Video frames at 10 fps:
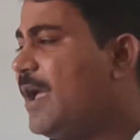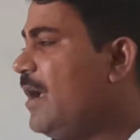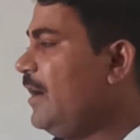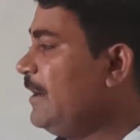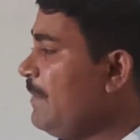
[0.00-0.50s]

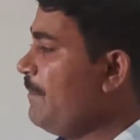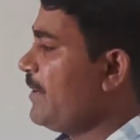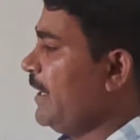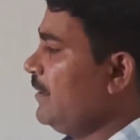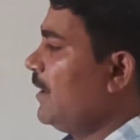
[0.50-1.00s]
And
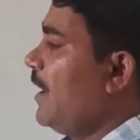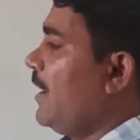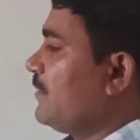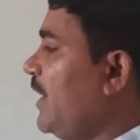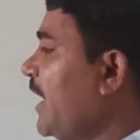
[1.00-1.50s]
remember,
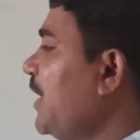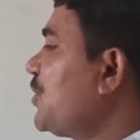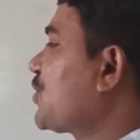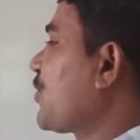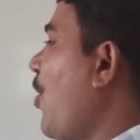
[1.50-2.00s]
they get
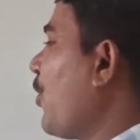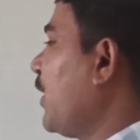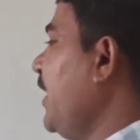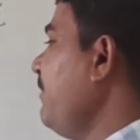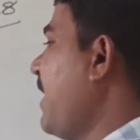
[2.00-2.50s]

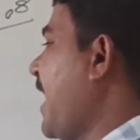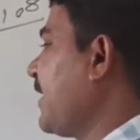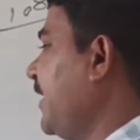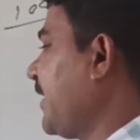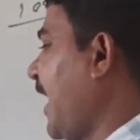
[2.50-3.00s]
strongly
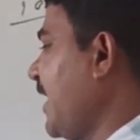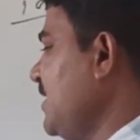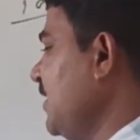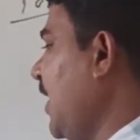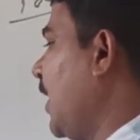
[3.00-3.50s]

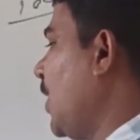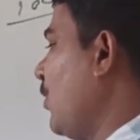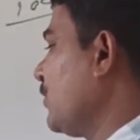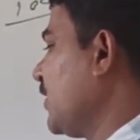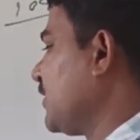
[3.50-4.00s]
magnetized
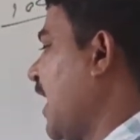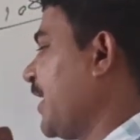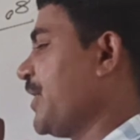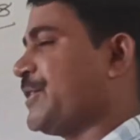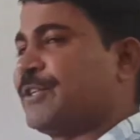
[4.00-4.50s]
along the
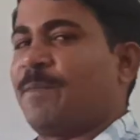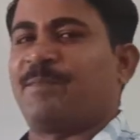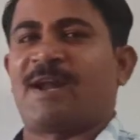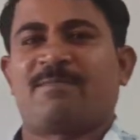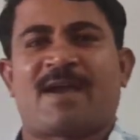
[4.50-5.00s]
direction of
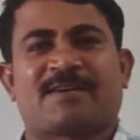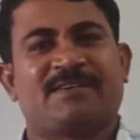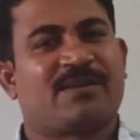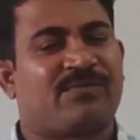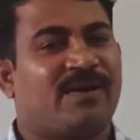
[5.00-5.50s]
applied
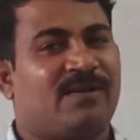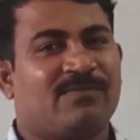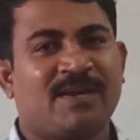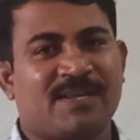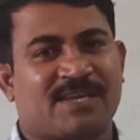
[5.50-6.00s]
magnetic field.
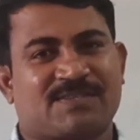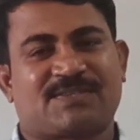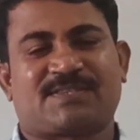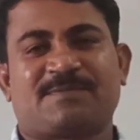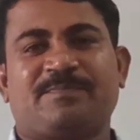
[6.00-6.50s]
One
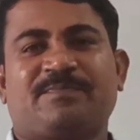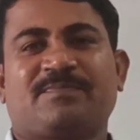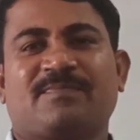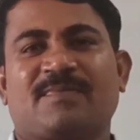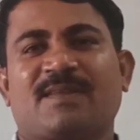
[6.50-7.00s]
case.
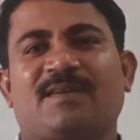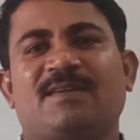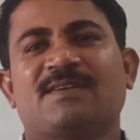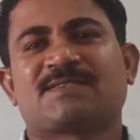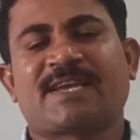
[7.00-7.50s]

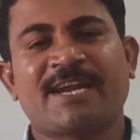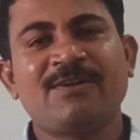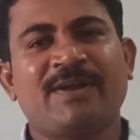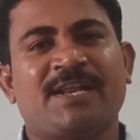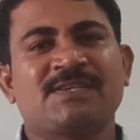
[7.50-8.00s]
Second
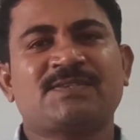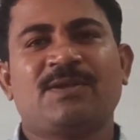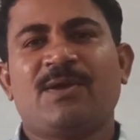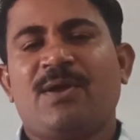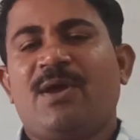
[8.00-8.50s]
one is,
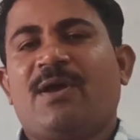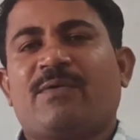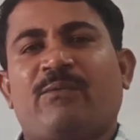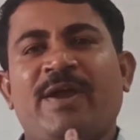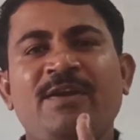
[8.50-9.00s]

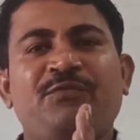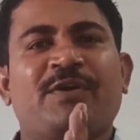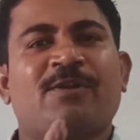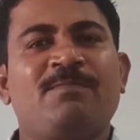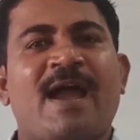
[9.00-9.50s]
when
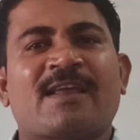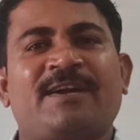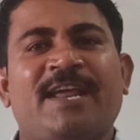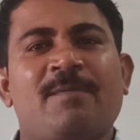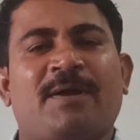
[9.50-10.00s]

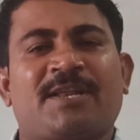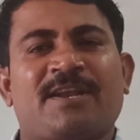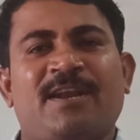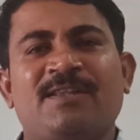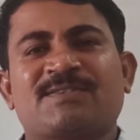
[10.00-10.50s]
ferromagnetic
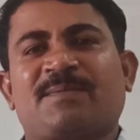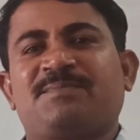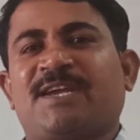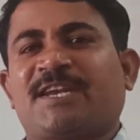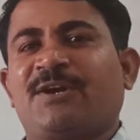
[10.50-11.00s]
material is
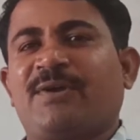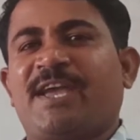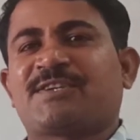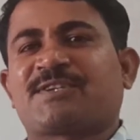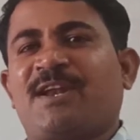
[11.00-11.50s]
subjected to
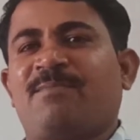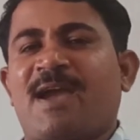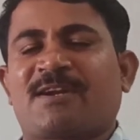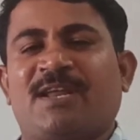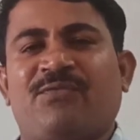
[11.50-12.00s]
external
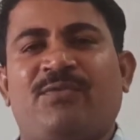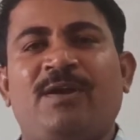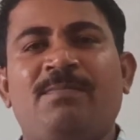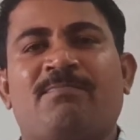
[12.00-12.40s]
magnetic field